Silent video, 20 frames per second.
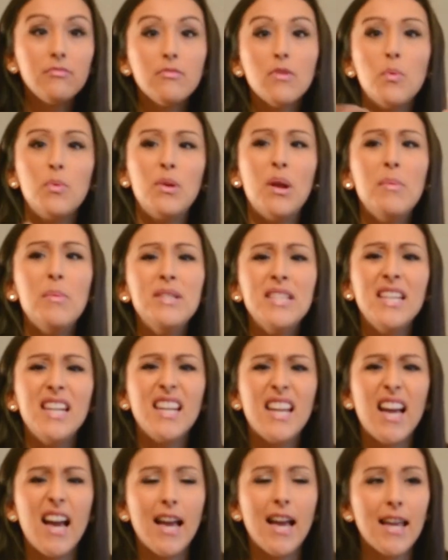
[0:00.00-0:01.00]
When I would date a
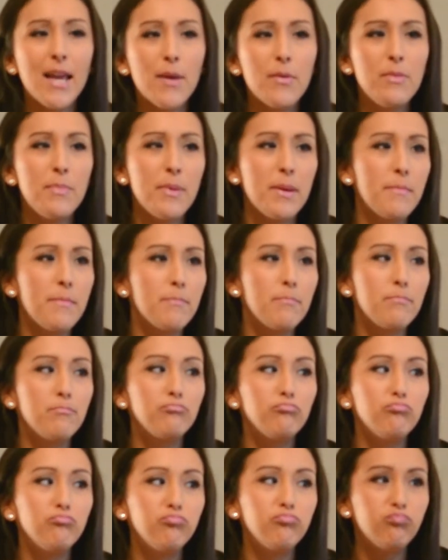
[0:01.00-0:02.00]
guy, it would be
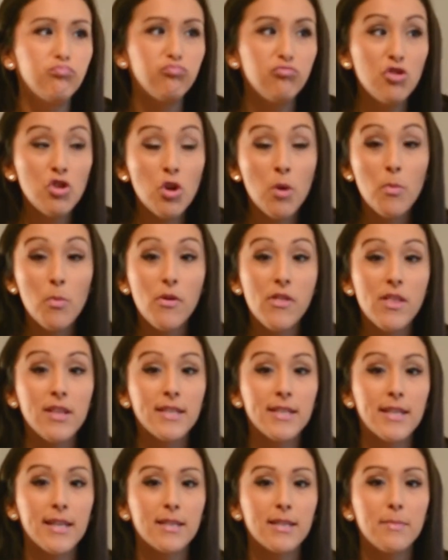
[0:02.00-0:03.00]
no more than
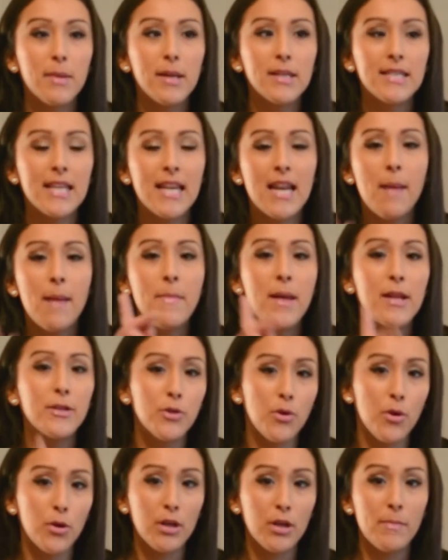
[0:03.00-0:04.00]
6 months, and I'm not
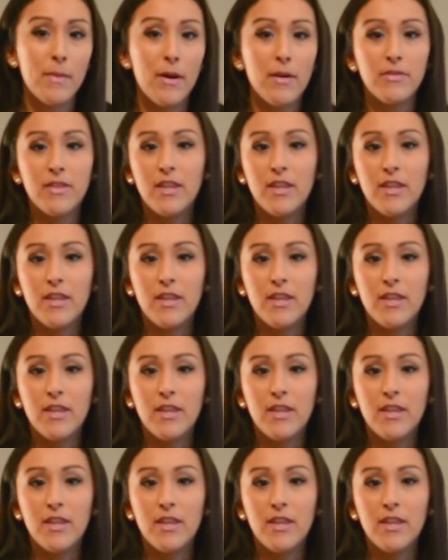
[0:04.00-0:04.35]
talking about